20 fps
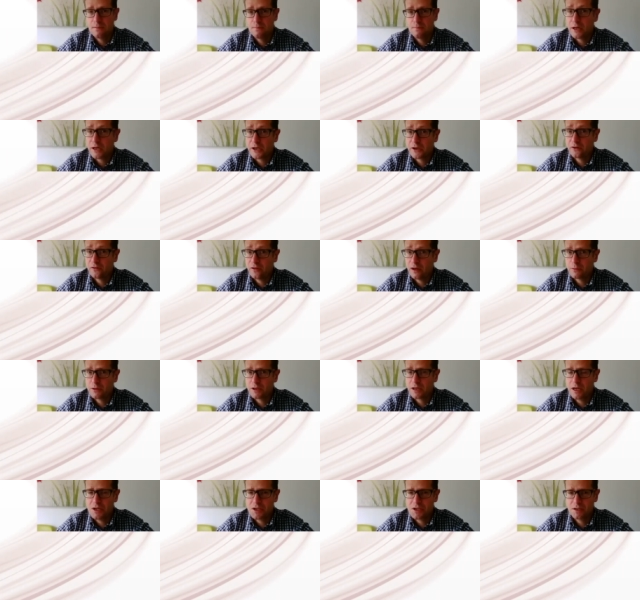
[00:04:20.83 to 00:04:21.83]

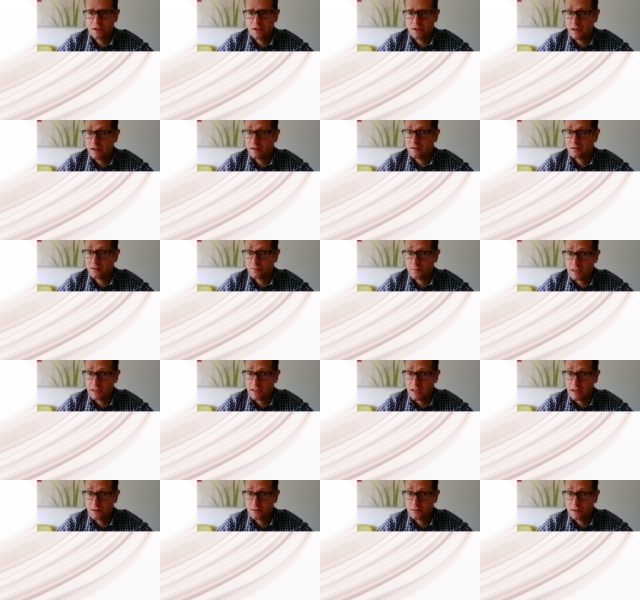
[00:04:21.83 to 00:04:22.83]
microfabrication and some of the
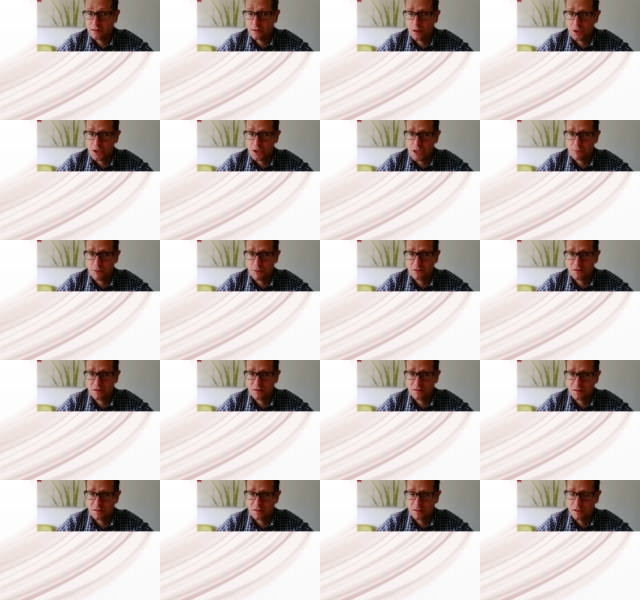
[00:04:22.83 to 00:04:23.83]
nanotechnology
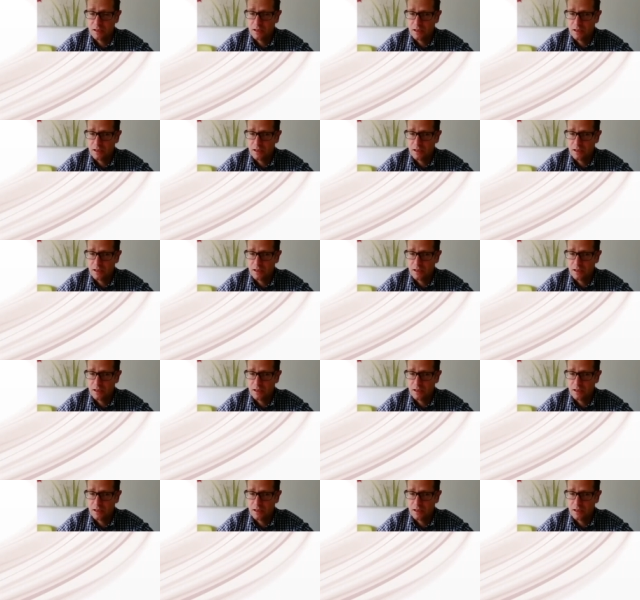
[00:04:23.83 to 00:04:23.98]
processes.